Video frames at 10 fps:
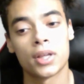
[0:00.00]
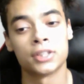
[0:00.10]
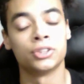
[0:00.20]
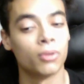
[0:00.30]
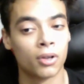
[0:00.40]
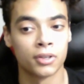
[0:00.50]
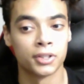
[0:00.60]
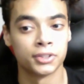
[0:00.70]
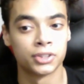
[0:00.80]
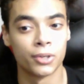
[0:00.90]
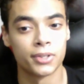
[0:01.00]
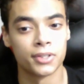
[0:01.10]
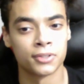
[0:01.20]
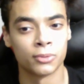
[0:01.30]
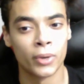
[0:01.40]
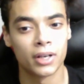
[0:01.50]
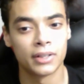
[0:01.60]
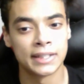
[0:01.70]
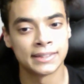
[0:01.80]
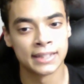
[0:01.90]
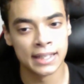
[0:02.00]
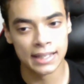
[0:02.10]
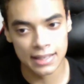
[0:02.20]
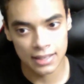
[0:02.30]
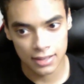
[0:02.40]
is no longer in Sona. So where is he?